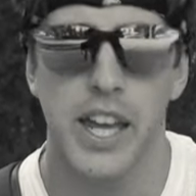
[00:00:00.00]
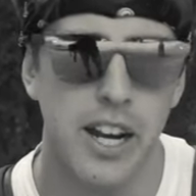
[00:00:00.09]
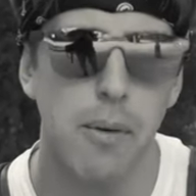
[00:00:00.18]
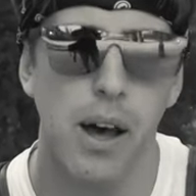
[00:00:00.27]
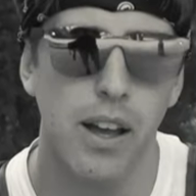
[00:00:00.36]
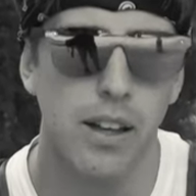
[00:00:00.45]
And
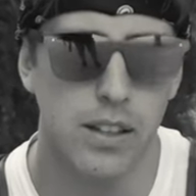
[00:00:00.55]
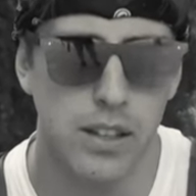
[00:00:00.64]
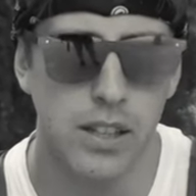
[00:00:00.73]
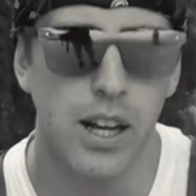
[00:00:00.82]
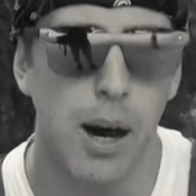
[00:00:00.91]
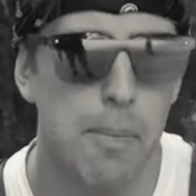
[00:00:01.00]

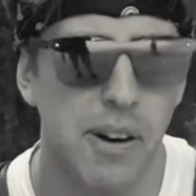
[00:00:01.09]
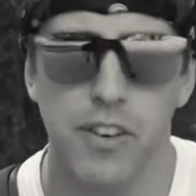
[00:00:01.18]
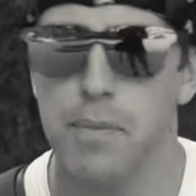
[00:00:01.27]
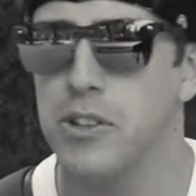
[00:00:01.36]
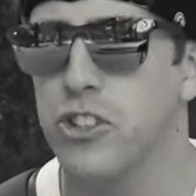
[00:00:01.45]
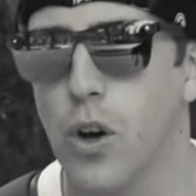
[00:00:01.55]
apart
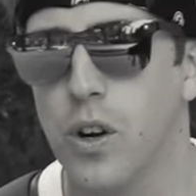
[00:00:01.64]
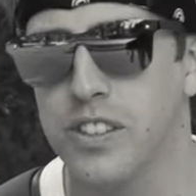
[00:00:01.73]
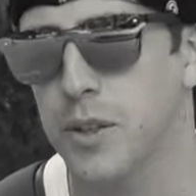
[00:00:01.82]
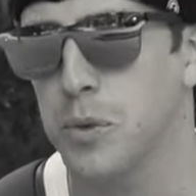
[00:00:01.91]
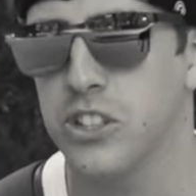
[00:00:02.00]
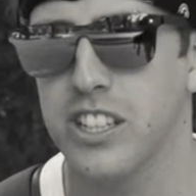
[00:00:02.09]
from the jokes
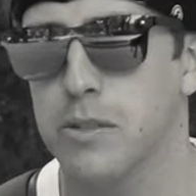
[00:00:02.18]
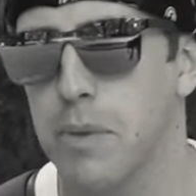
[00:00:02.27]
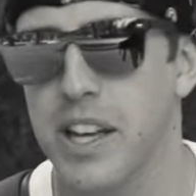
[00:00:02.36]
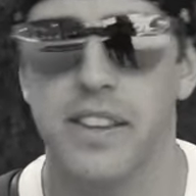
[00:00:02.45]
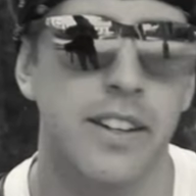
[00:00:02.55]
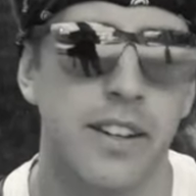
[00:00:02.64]
that we just
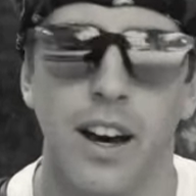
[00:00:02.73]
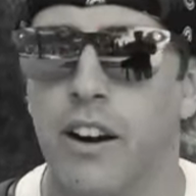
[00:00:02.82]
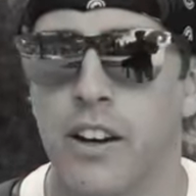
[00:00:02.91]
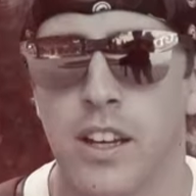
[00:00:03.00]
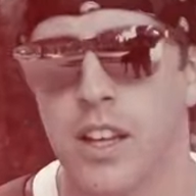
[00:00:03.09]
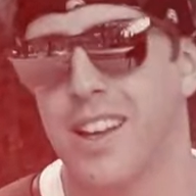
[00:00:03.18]
made that are...